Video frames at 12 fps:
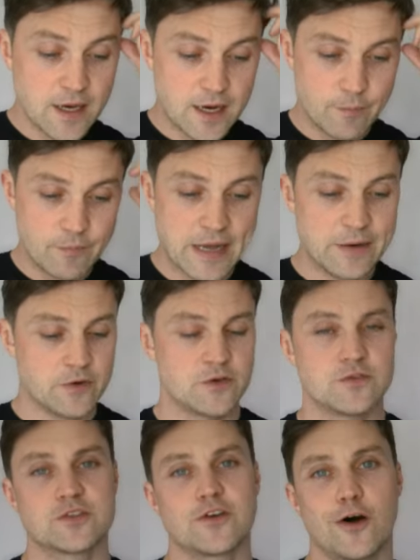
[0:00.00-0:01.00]
But
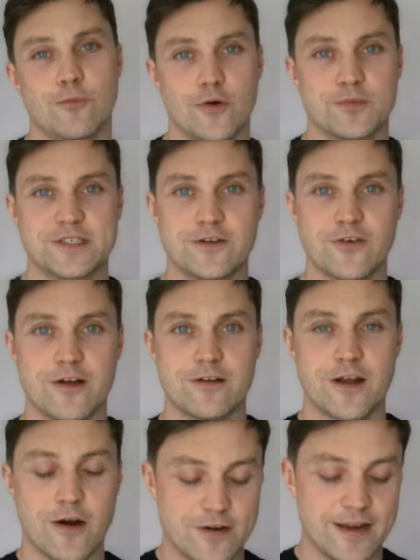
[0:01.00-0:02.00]
anyone who's got property
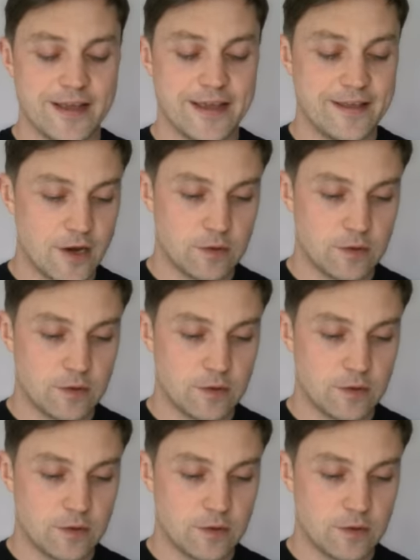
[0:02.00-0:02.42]
currently